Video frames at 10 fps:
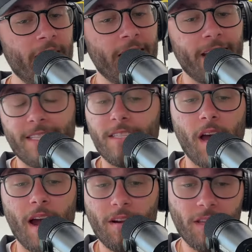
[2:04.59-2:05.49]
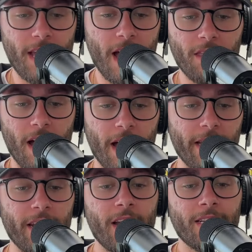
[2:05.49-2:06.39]
It's entirely online,
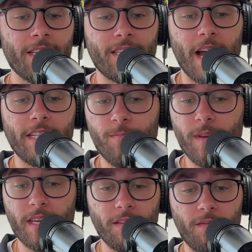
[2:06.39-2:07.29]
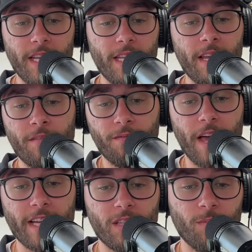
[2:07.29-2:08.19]
designed to be convenient,
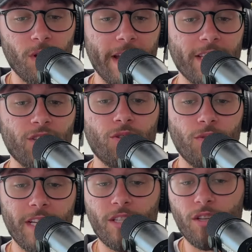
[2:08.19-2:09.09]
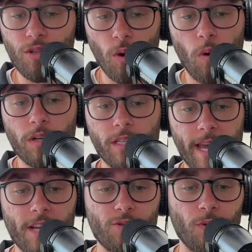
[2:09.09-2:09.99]
flexible, and suited to your
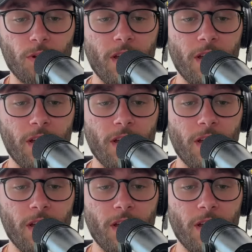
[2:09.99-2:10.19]
schedule.